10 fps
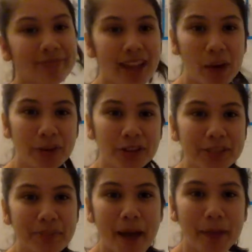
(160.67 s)
Now we
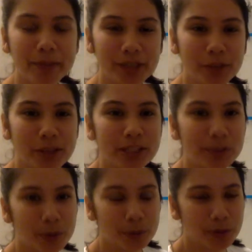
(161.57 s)
just mapped and we
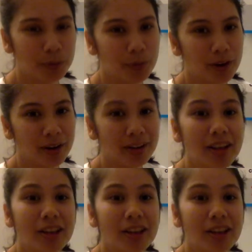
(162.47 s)
swooped the word